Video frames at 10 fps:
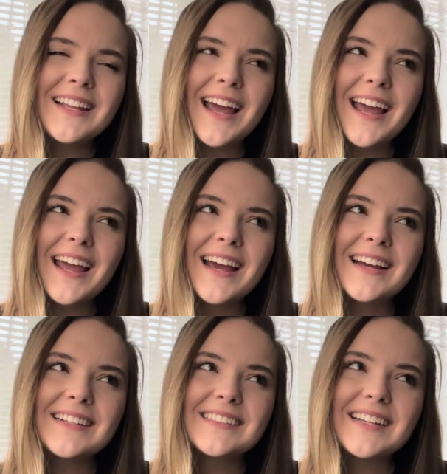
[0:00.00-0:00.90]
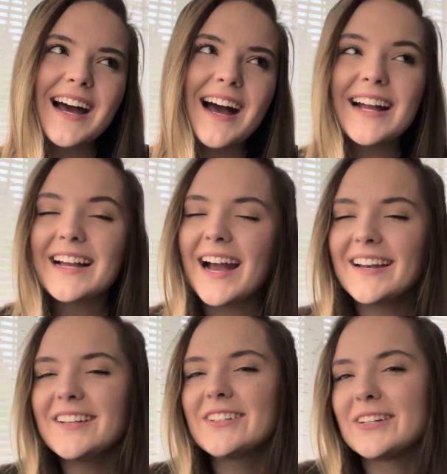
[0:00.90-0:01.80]
And I kind
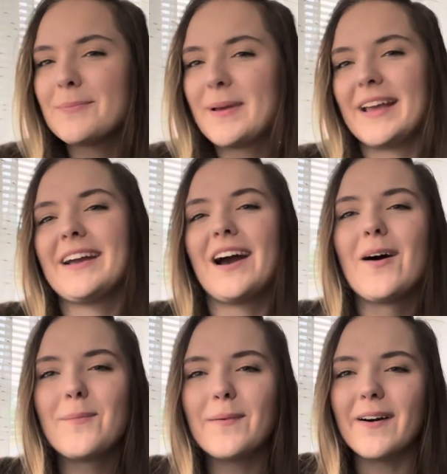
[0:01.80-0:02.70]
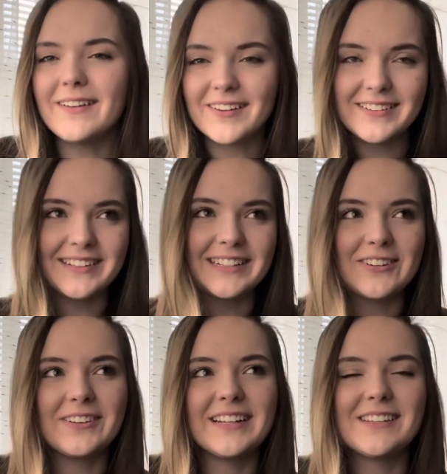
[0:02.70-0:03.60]
of could pick up on
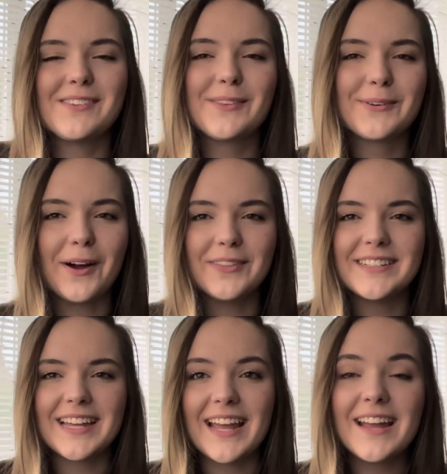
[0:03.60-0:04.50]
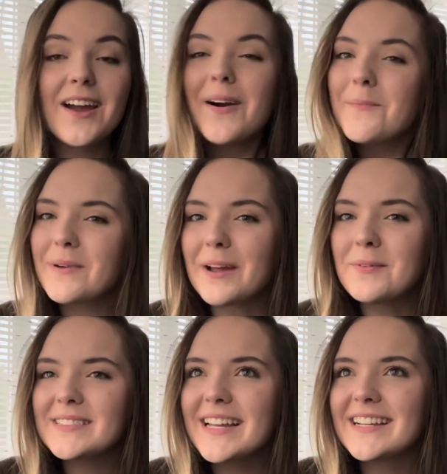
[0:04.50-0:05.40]
little hints throughout the day, but I was
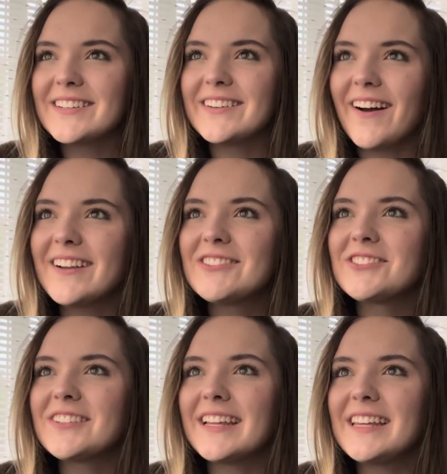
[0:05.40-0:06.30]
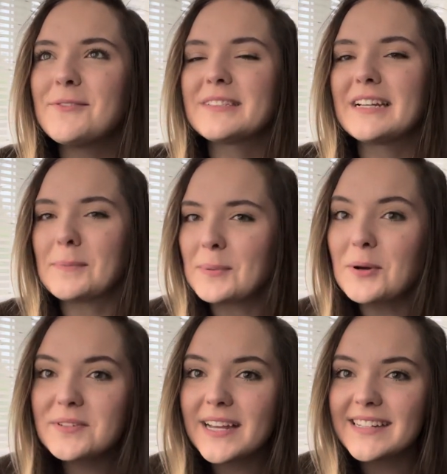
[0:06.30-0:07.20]
like not sure that he was gonna
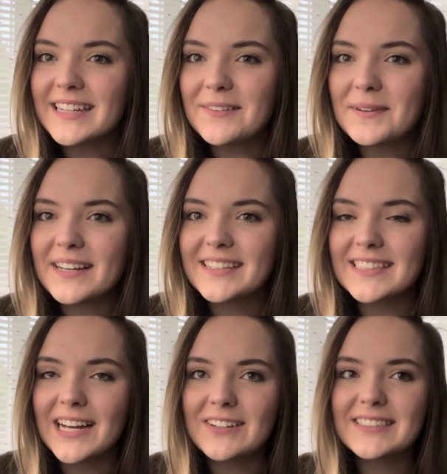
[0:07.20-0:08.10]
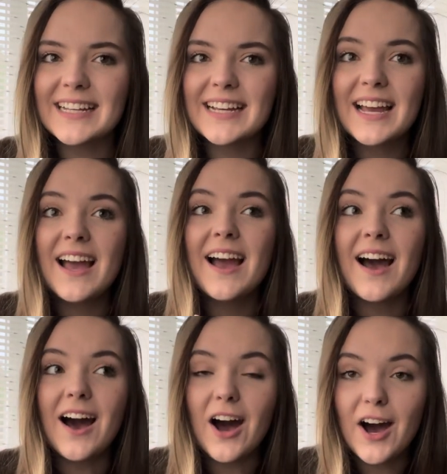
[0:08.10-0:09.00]
propose that day because I was like
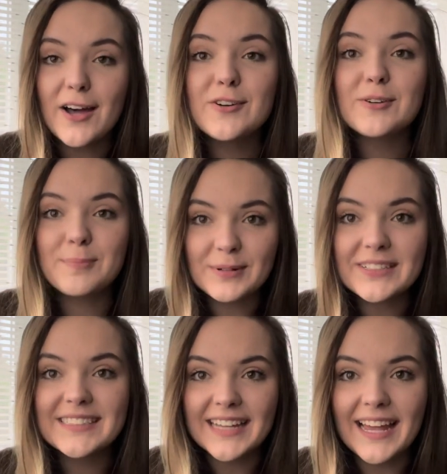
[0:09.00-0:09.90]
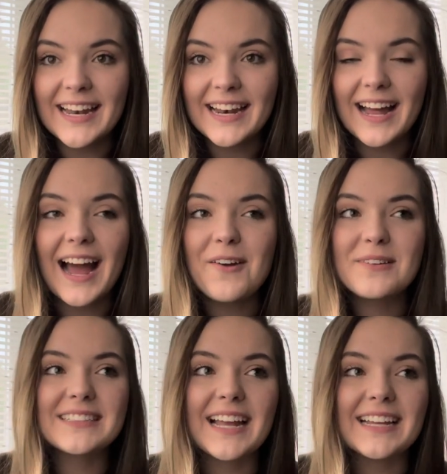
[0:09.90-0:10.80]
100%. I
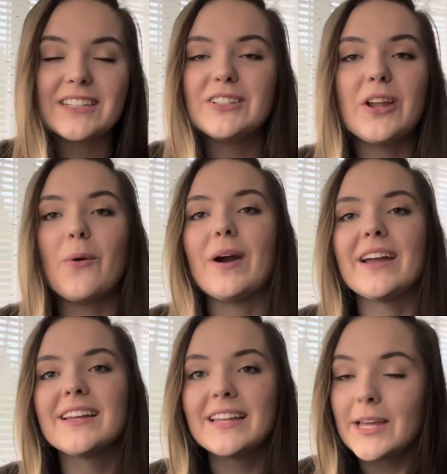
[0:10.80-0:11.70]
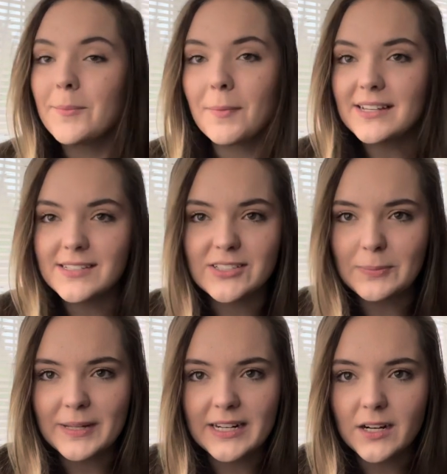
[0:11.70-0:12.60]
was like, no way. My sister
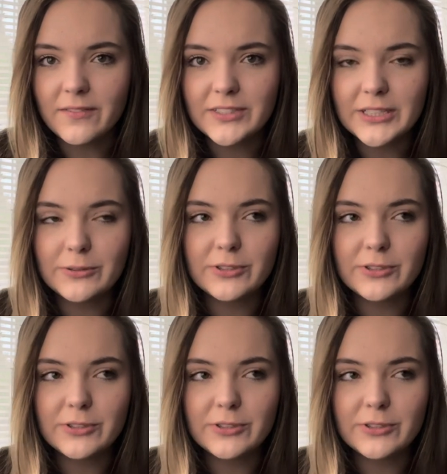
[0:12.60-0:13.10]
played it off too.